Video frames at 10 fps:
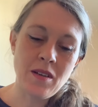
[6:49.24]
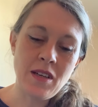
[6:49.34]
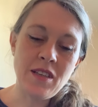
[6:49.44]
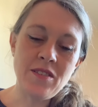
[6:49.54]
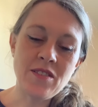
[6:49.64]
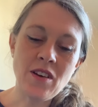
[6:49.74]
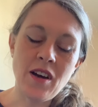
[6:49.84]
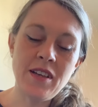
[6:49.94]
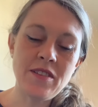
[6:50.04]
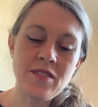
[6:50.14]

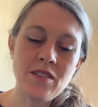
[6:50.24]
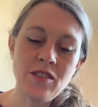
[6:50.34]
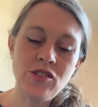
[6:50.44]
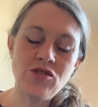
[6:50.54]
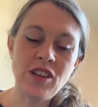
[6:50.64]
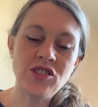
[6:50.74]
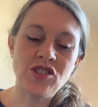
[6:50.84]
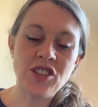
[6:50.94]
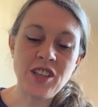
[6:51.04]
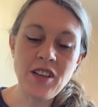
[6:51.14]
Insights,
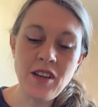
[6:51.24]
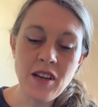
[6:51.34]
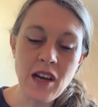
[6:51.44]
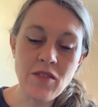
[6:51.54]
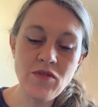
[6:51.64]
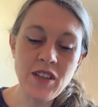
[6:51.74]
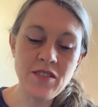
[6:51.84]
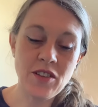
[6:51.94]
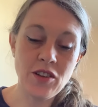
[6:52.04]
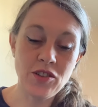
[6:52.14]
strategy and
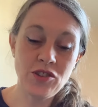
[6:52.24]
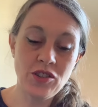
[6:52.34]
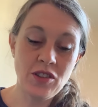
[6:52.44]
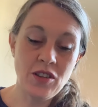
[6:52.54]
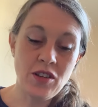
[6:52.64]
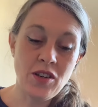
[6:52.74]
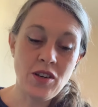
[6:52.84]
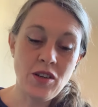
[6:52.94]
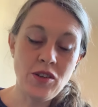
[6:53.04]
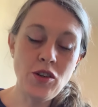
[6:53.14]
research.
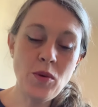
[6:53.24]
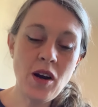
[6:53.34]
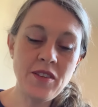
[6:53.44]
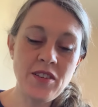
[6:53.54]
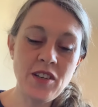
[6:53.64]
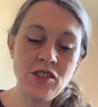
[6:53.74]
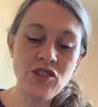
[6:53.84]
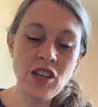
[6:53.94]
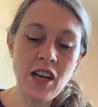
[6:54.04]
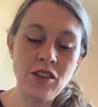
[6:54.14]
New ideas
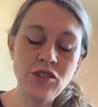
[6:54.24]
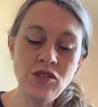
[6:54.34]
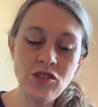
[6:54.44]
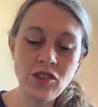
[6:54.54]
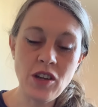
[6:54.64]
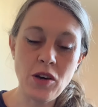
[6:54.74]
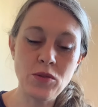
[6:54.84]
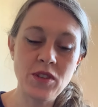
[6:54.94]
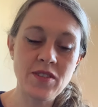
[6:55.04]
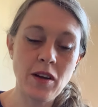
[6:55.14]
challenge
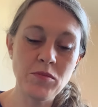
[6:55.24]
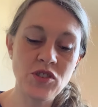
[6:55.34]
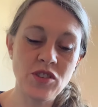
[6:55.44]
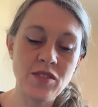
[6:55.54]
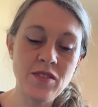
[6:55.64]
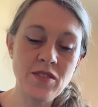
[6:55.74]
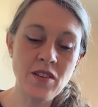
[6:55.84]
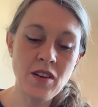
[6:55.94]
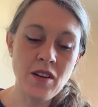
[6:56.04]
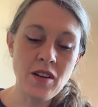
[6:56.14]
old assumptions
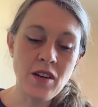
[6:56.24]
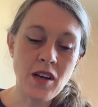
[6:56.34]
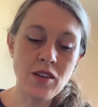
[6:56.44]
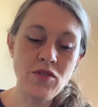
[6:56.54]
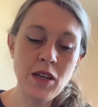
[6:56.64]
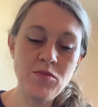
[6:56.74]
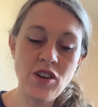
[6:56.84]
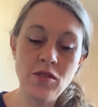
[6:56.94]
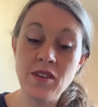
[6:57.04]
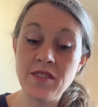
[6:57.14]
and great
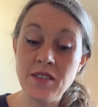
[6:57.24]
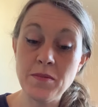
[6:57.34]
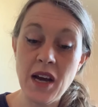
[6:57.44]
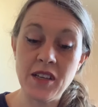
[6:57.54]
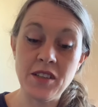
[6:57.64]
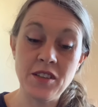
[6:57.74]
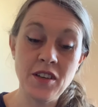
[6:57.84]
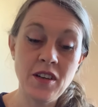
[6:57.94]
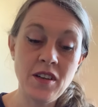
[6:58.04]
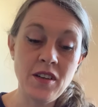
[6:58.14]
progress is made,
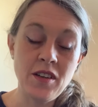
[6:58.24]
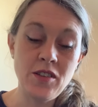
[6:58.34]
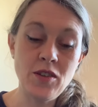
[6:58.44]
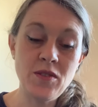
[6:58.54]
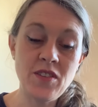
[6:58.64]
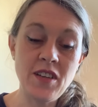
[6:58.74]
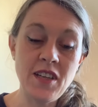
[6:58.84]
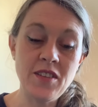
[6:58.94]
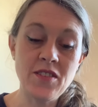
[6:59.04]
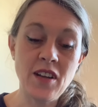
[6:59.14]
using
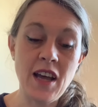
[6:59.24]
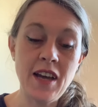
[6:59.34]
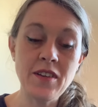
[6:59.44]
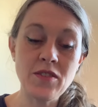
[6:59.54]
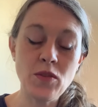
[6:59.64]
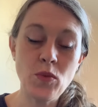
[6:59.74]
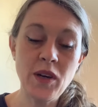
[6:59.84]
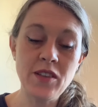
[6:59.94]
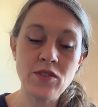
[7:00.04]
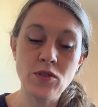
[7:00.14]
intellect,
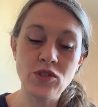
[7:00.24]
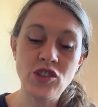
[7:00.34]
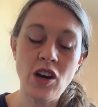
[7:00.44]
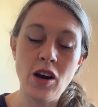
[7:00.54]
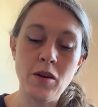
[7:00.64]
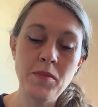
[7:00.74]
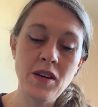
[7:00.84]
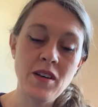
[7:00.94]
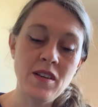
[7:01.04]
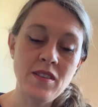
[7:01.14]
wit or charm
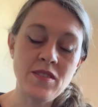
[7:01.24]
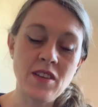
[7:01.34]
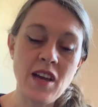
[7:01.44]
to